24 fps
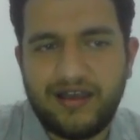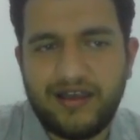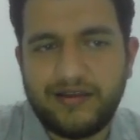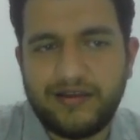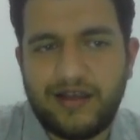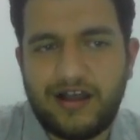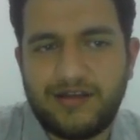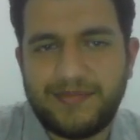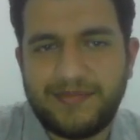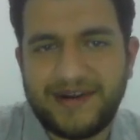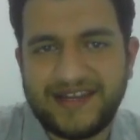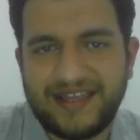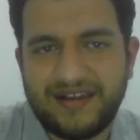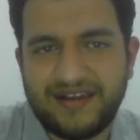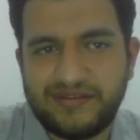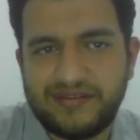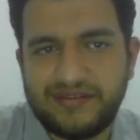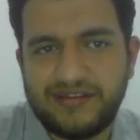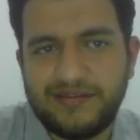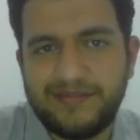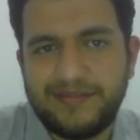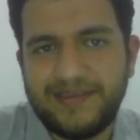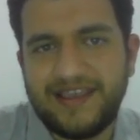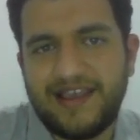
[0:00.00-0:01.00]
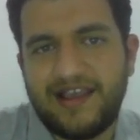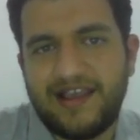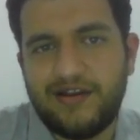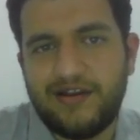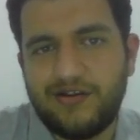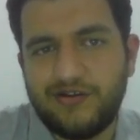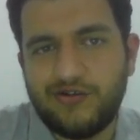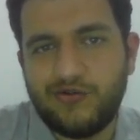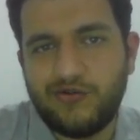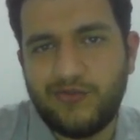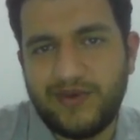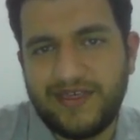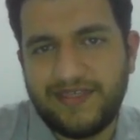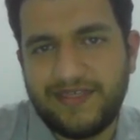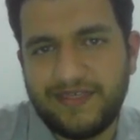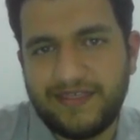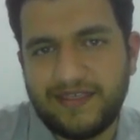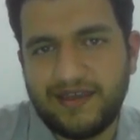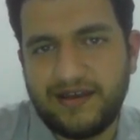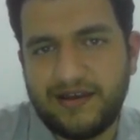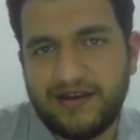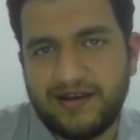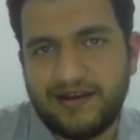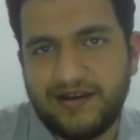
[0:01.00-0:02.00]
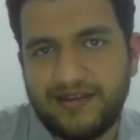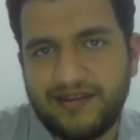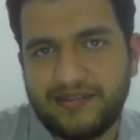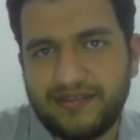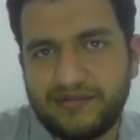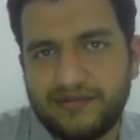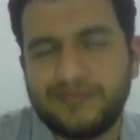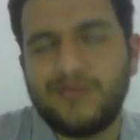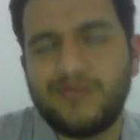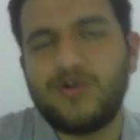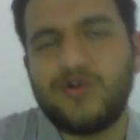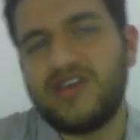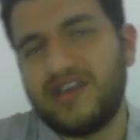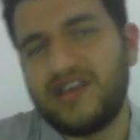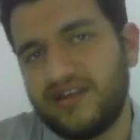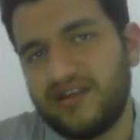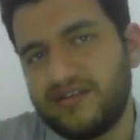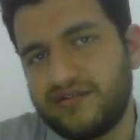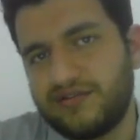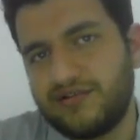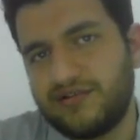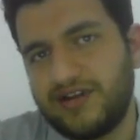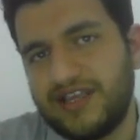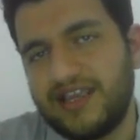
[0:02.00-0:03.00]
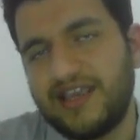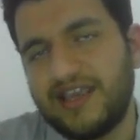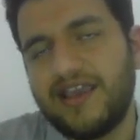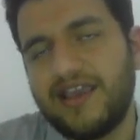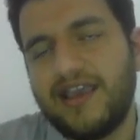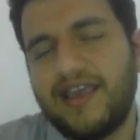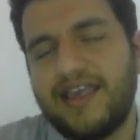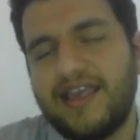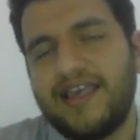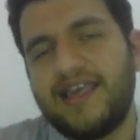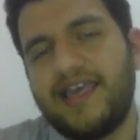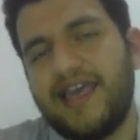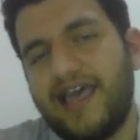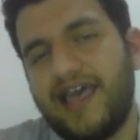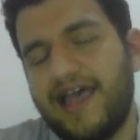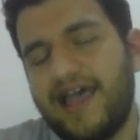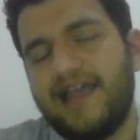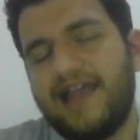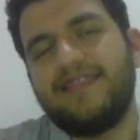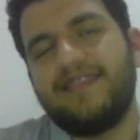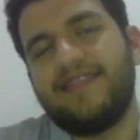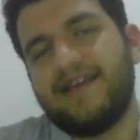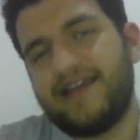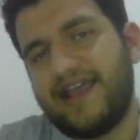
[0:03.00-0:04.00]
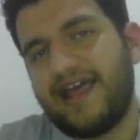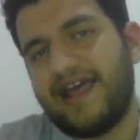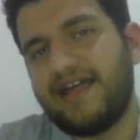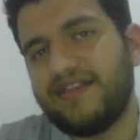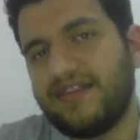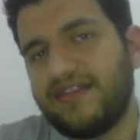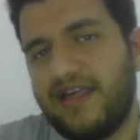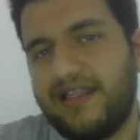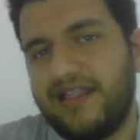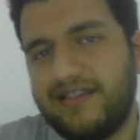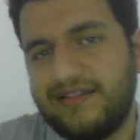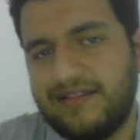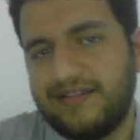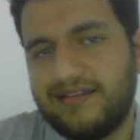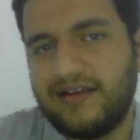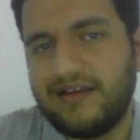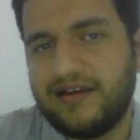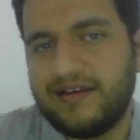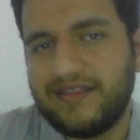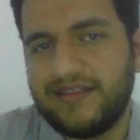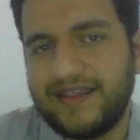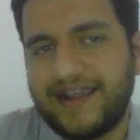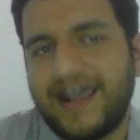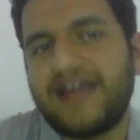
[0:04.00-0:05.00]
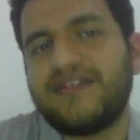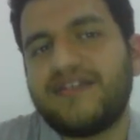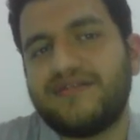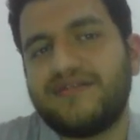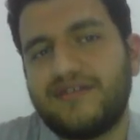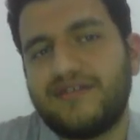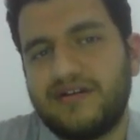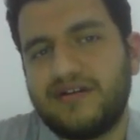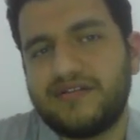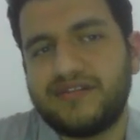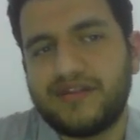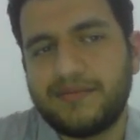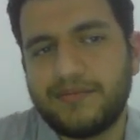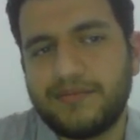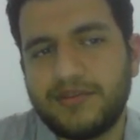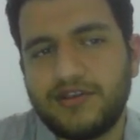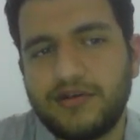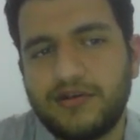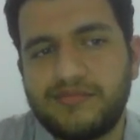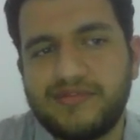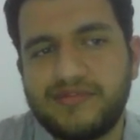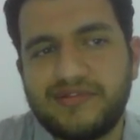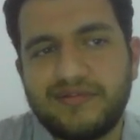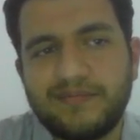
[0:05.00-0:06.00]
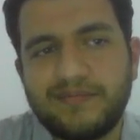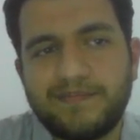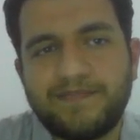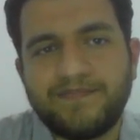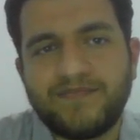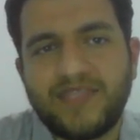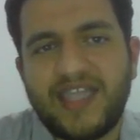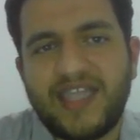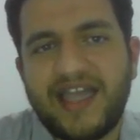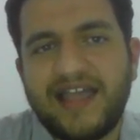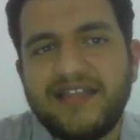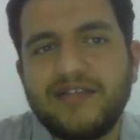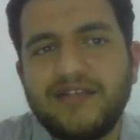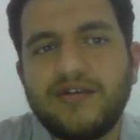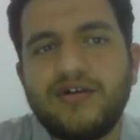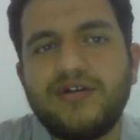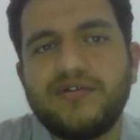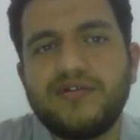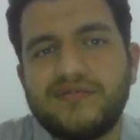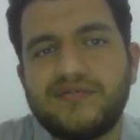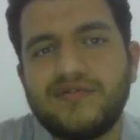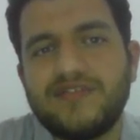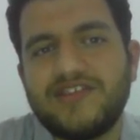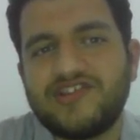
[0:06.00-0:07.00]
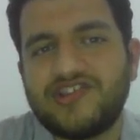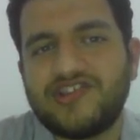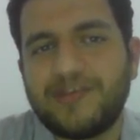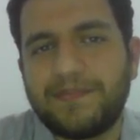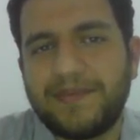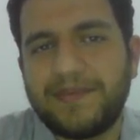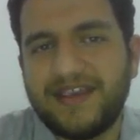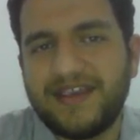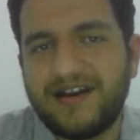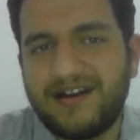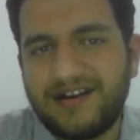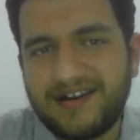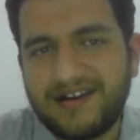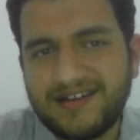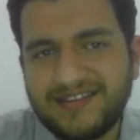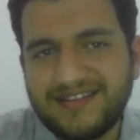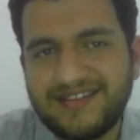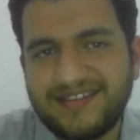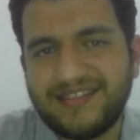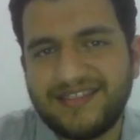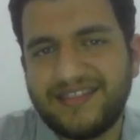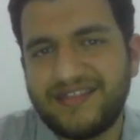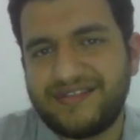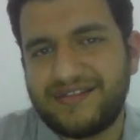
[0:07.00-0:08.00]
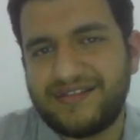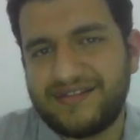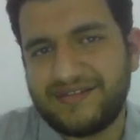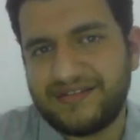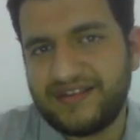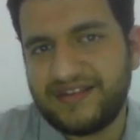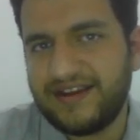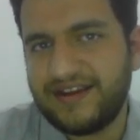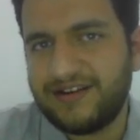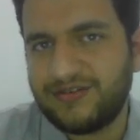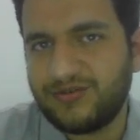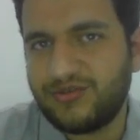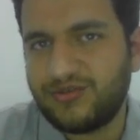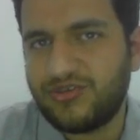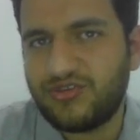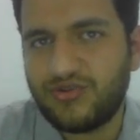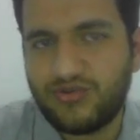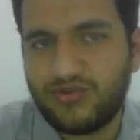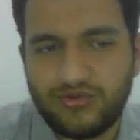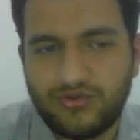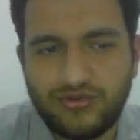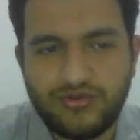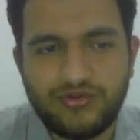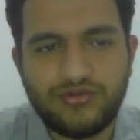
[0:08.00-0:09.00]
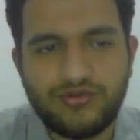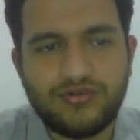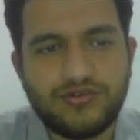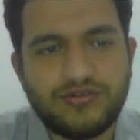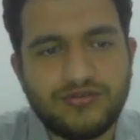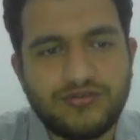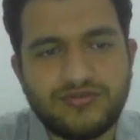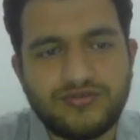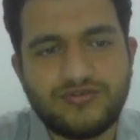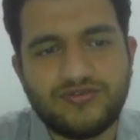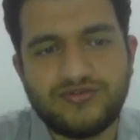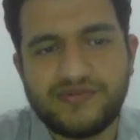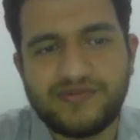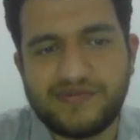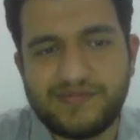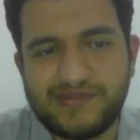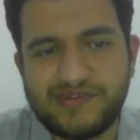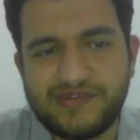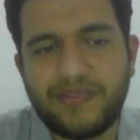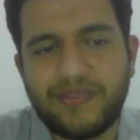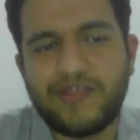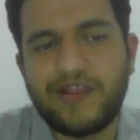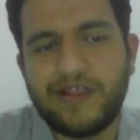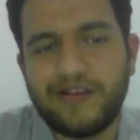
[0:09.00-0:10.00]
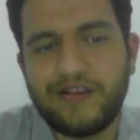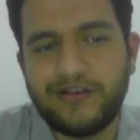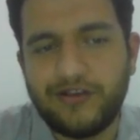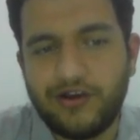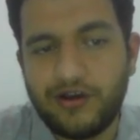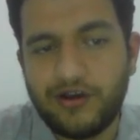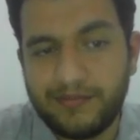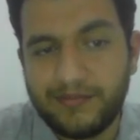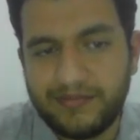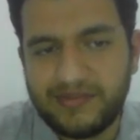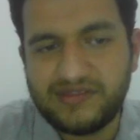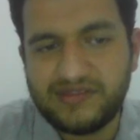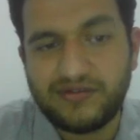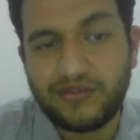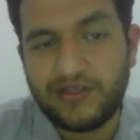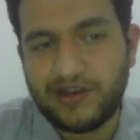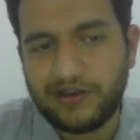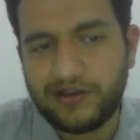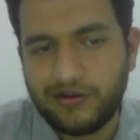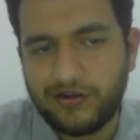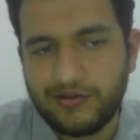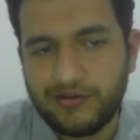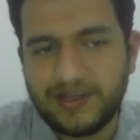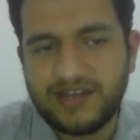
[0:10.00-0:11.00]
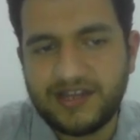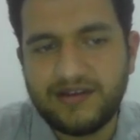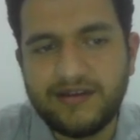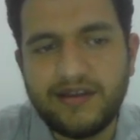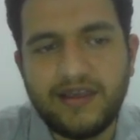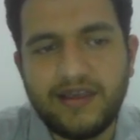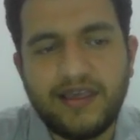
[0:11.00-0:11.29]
hypercalcemia, along with the smoking history and the cancer symptoms, and also the shipyard. This is here to throw you to choose mesothelioma.